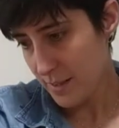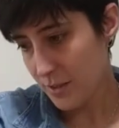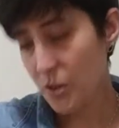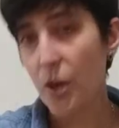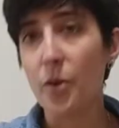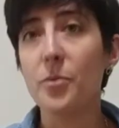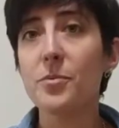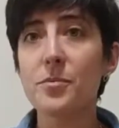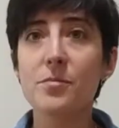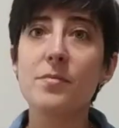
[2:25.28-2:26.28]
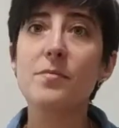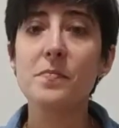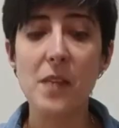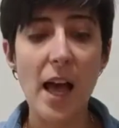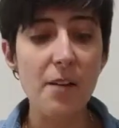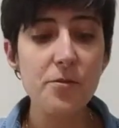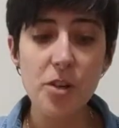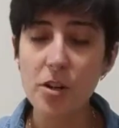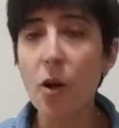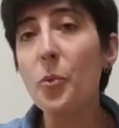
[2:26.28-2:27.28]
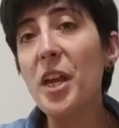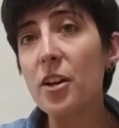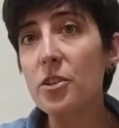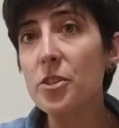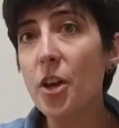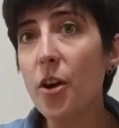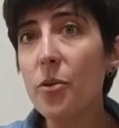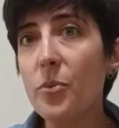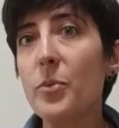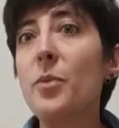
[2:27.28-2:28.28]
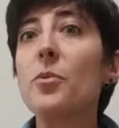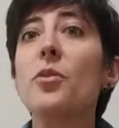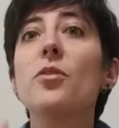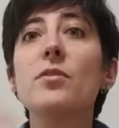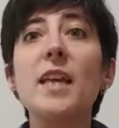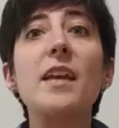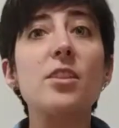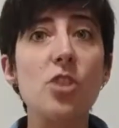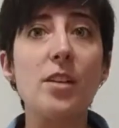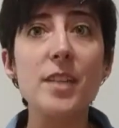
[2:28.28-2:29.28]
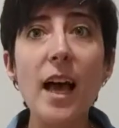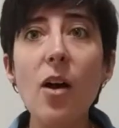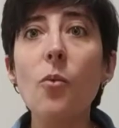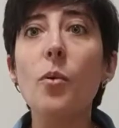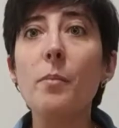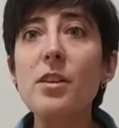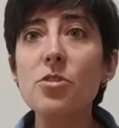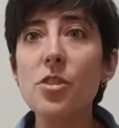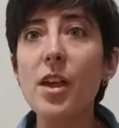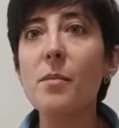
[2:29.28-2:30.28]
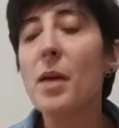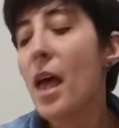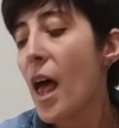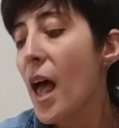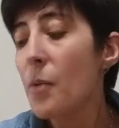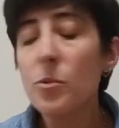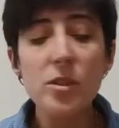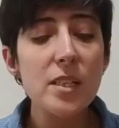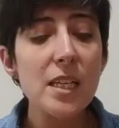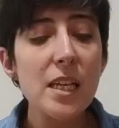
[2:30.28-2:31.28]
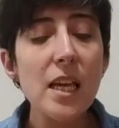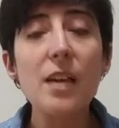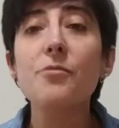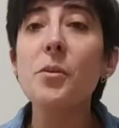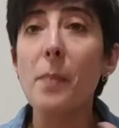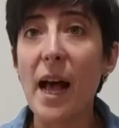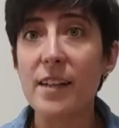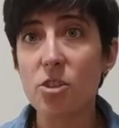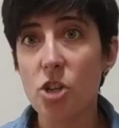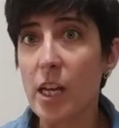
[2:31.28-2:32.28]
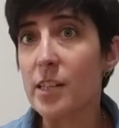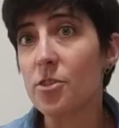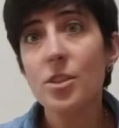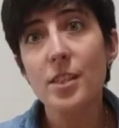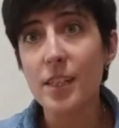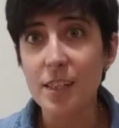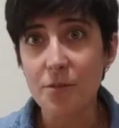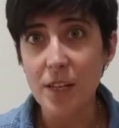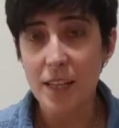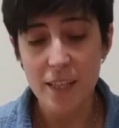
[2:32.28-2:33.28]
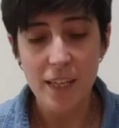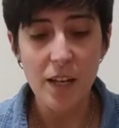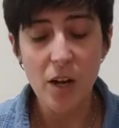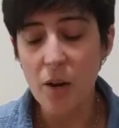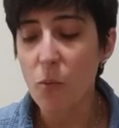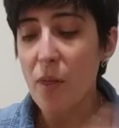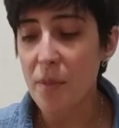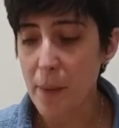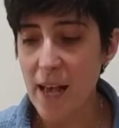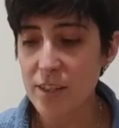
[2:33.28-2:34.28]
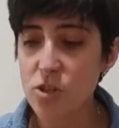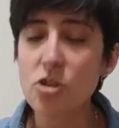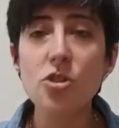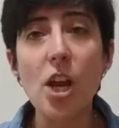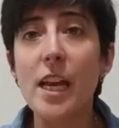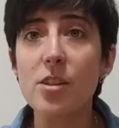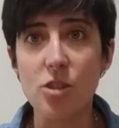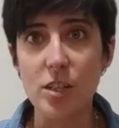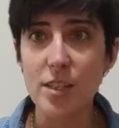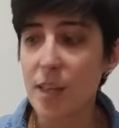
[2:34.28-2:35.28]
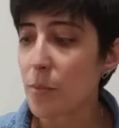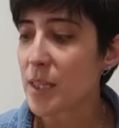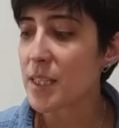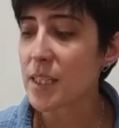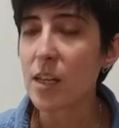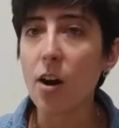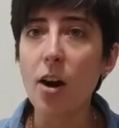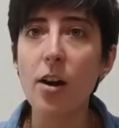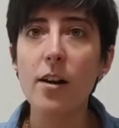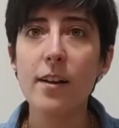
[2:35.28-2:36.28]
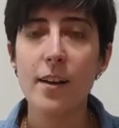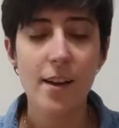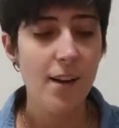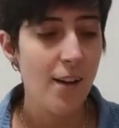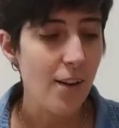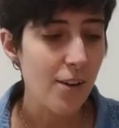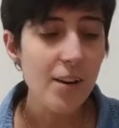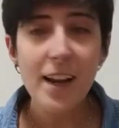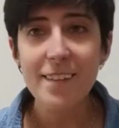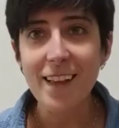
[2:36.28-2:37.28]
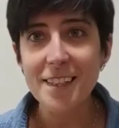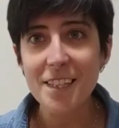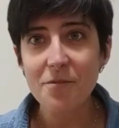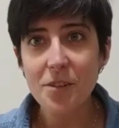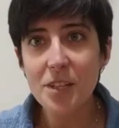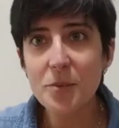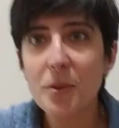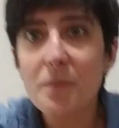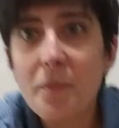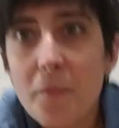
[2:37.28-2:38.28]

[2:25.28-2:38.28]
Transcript: So after a week or so, we will take the shells out, we'll measure them, and we'll see if the mass changed significantly and what the mass changes that we see are. All right, that's it for this one.